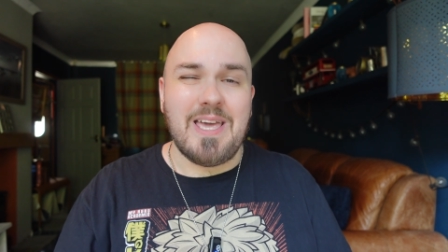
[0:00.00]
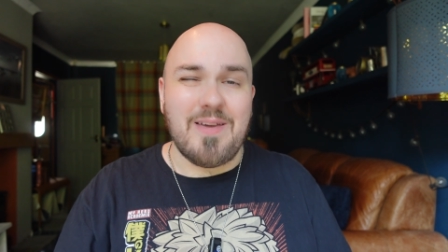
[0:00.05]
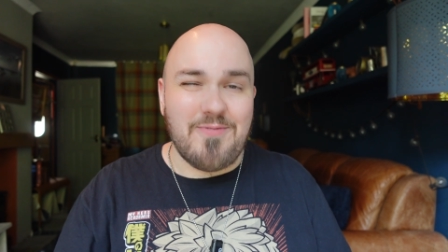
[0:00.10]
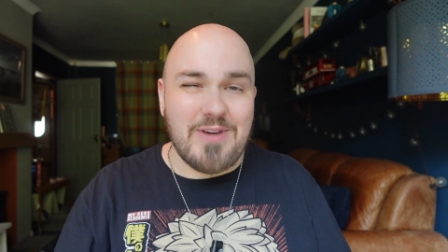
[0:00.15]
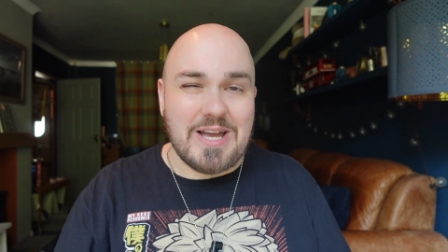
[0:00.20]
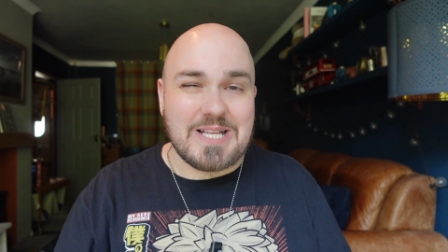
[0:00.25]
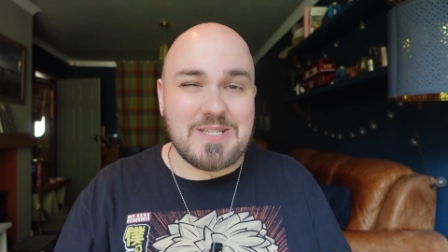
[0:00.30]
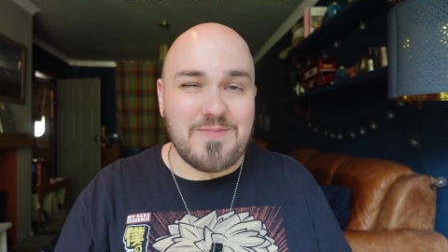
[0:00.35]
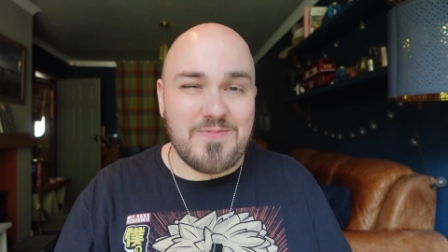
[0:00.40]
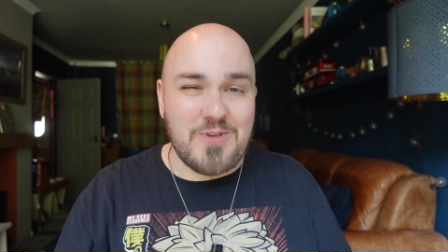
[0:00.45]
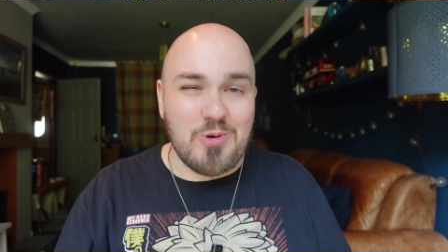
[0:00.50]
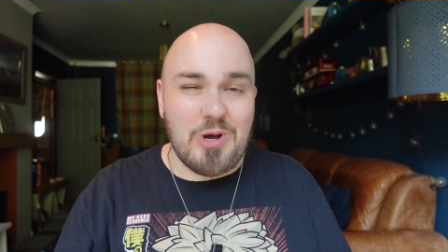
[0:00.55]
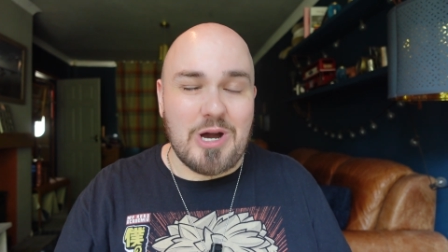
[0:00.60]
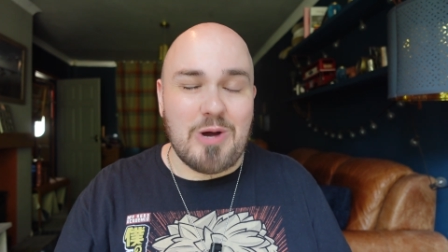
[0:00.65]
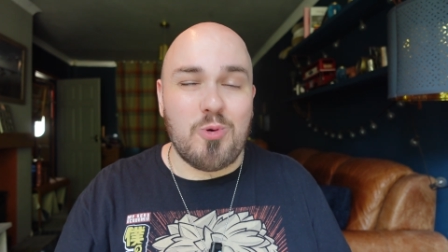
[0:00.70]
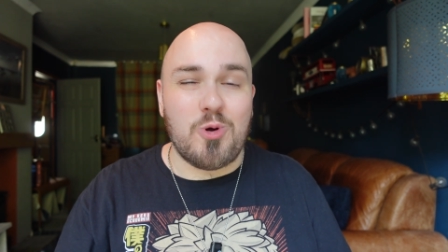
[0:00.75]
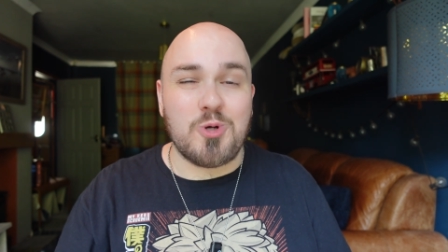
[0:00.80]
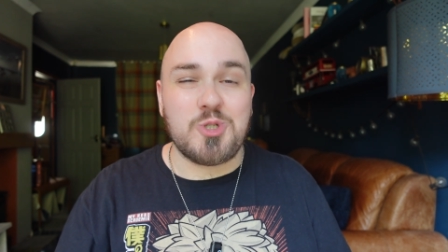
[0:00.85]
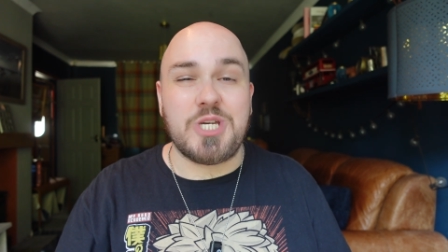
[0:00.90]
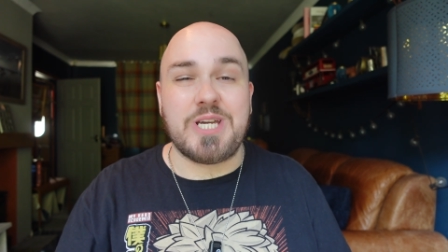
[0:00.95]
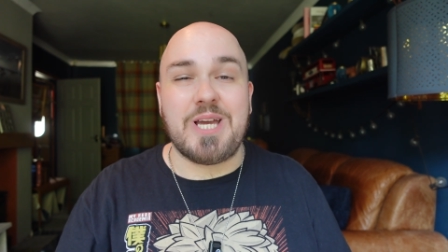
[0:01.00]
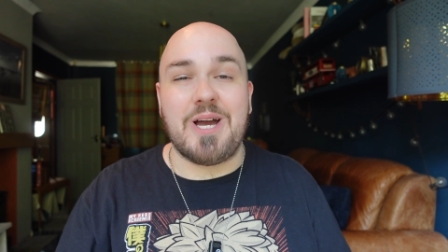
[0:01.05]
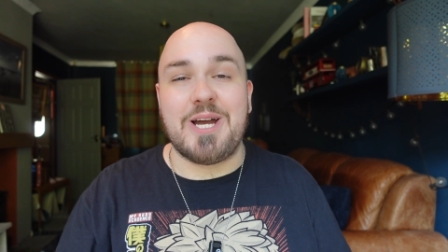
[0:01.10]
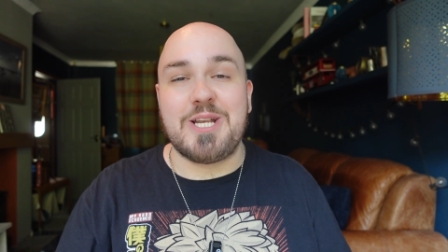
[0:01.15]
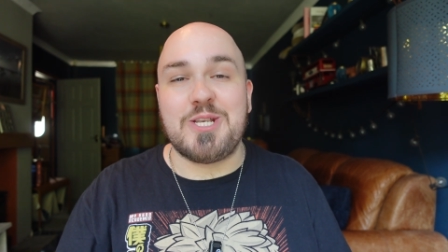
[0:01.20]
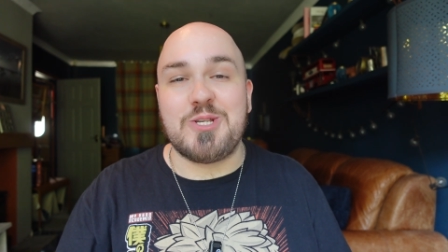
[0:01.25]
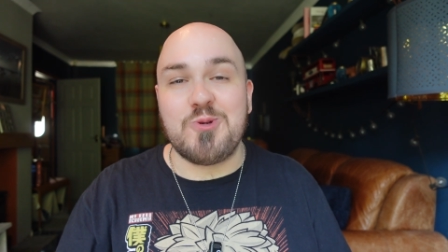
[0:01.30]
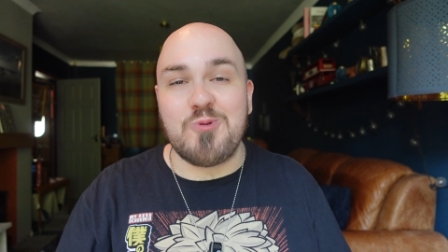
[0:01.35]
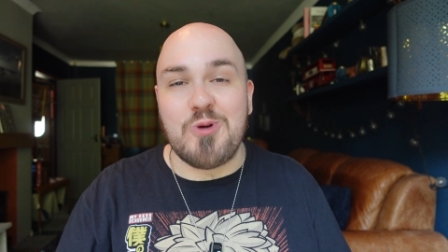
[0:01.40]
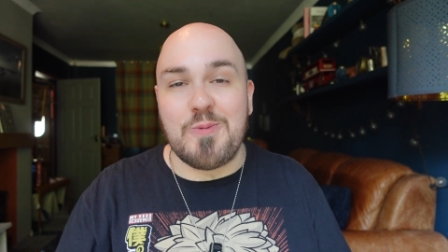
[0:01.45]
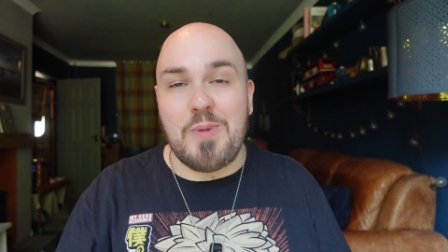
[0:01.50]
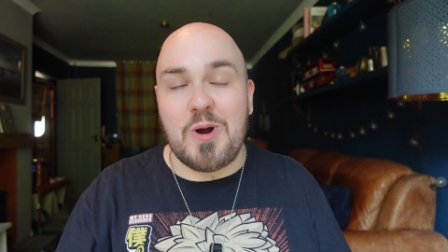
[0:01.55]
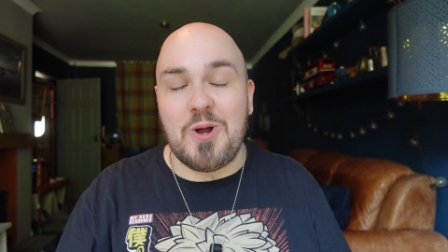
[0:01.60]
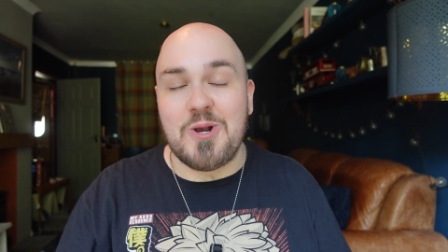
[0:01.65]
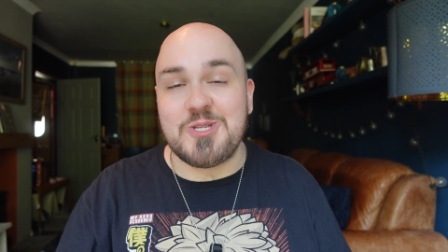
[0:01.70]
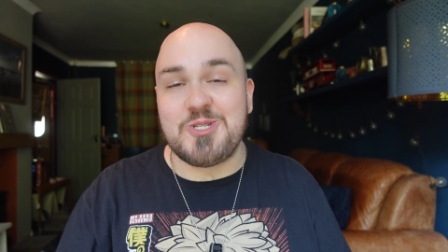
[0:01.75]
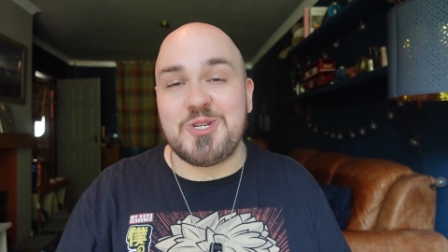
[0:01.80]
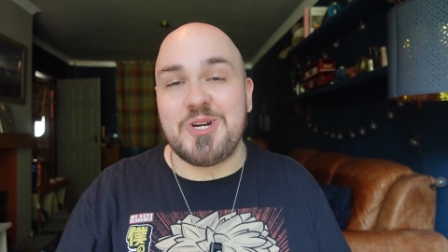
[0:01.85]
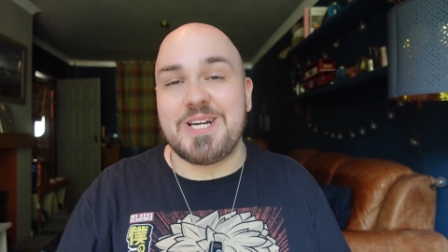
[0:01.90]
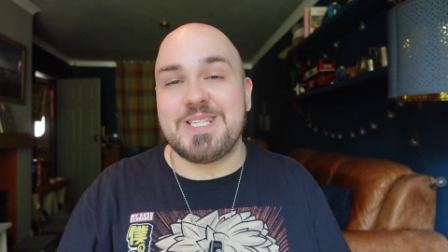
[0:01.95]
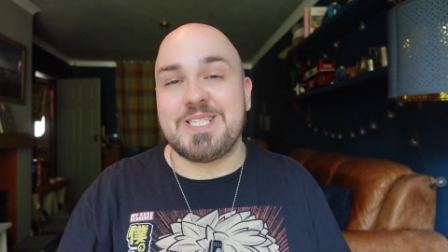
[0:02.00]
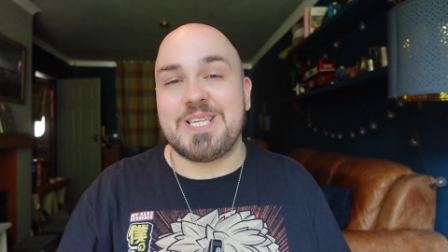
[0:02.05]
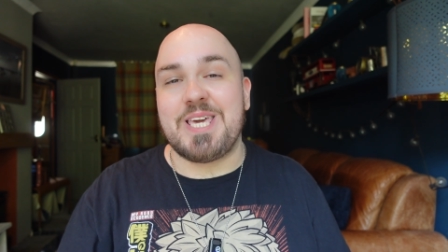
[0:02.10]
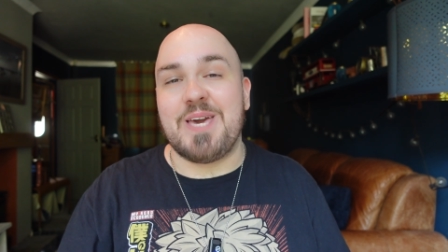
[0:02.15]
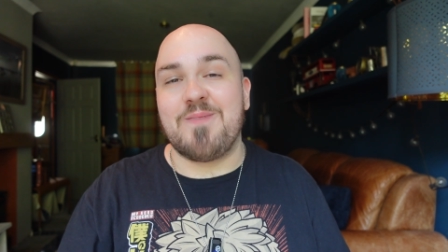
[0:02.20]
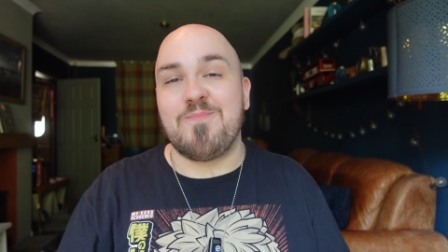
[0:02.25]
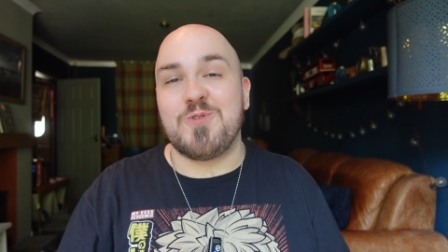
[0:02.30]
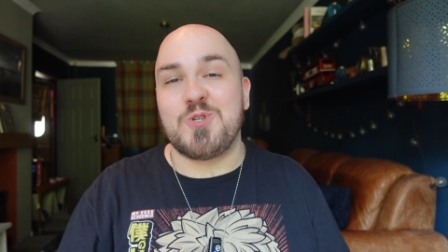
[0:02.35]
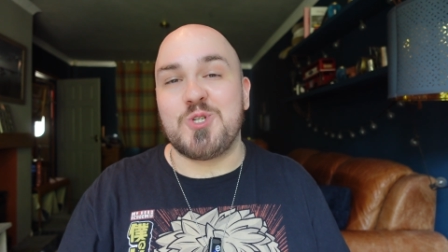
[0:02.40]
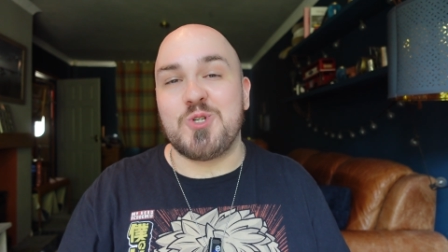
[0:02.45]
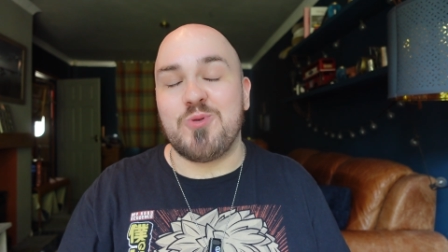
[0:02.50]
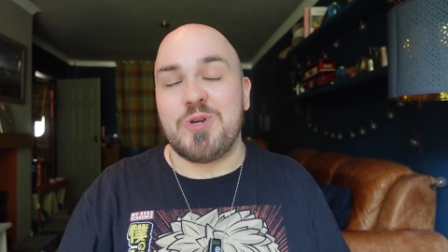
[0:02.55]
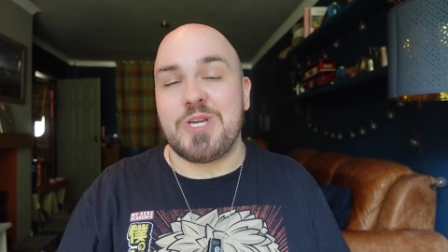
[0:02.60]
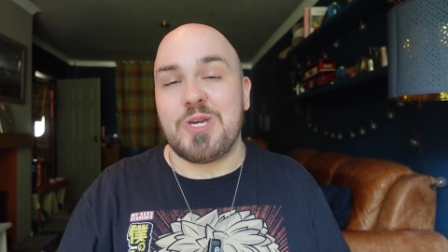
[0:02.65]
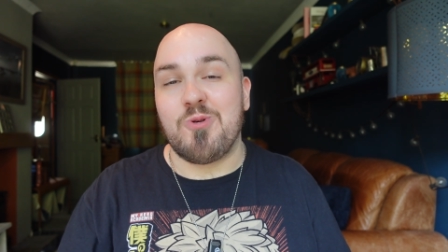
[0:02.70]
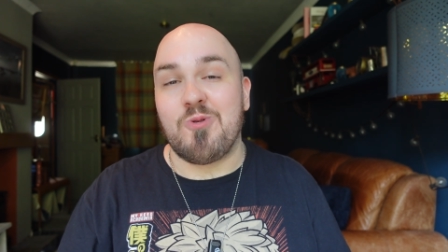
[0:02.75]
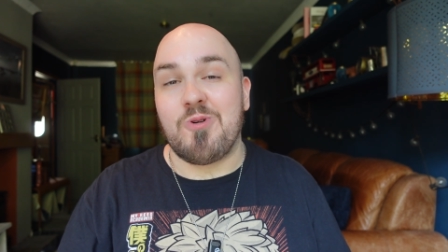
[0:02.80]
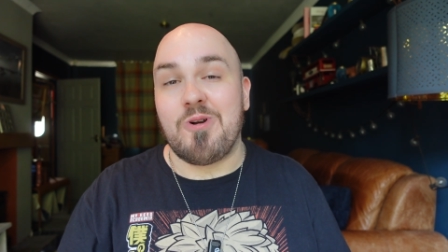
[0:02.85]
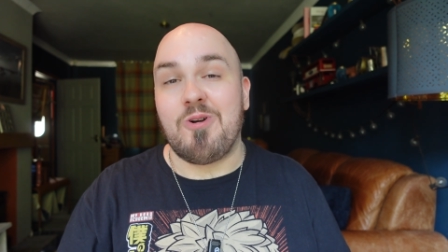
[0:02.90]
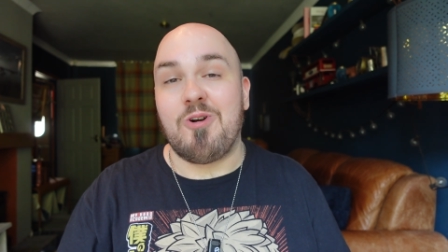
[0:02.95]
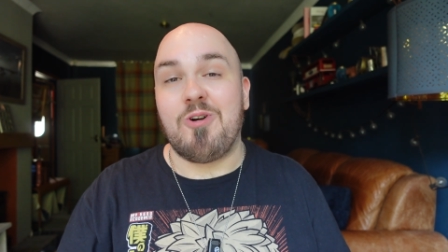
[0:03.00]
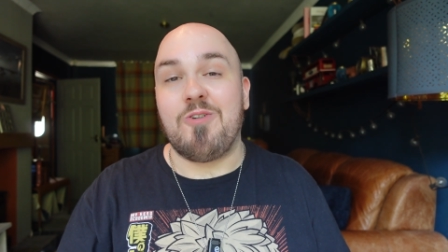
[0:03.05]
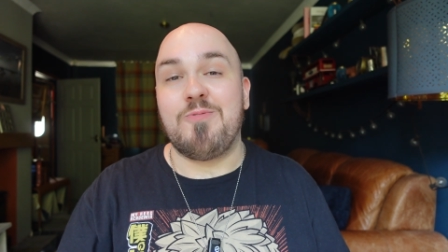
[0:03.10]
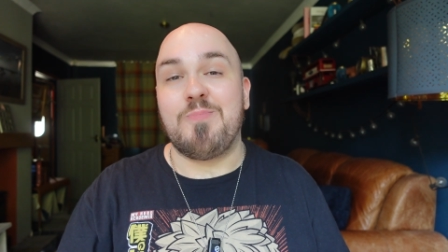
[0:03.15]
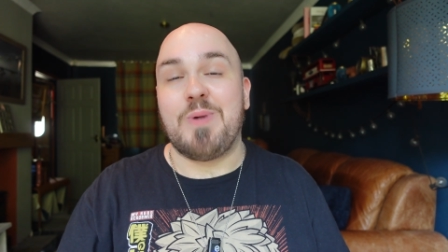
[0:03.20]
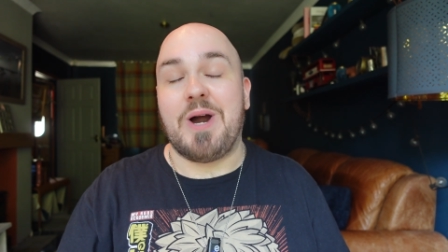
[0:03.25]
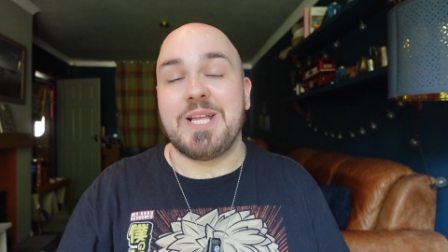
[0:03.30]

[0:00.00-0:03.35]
In fact, if you are watching, I do apologize again for chewing your ear off,